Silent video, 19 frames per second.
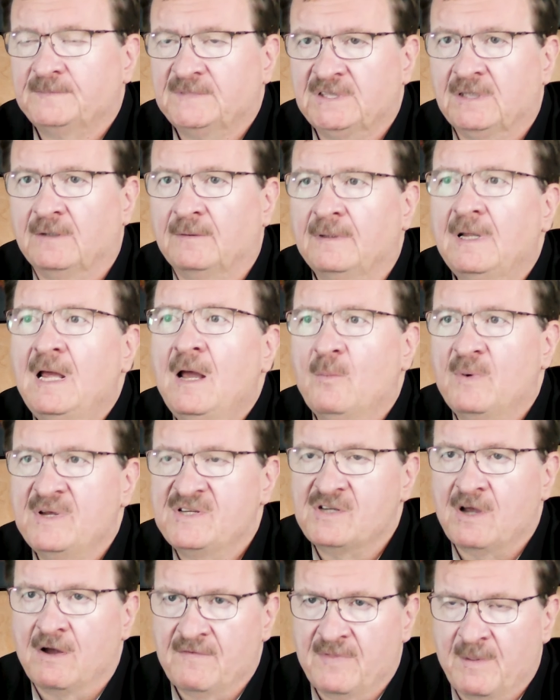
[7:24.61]
So we
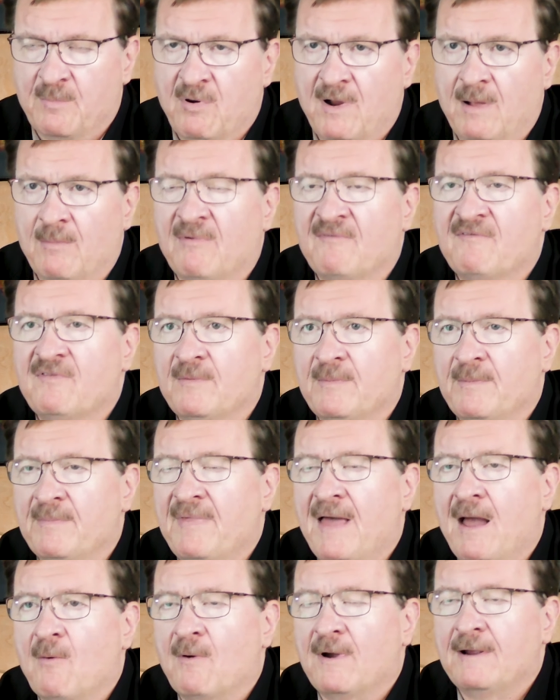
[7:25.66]
solved the problem for them
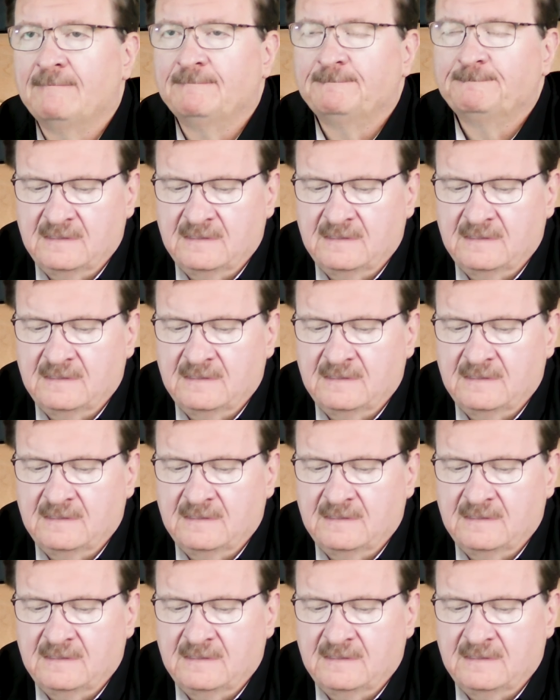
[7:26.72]
that way.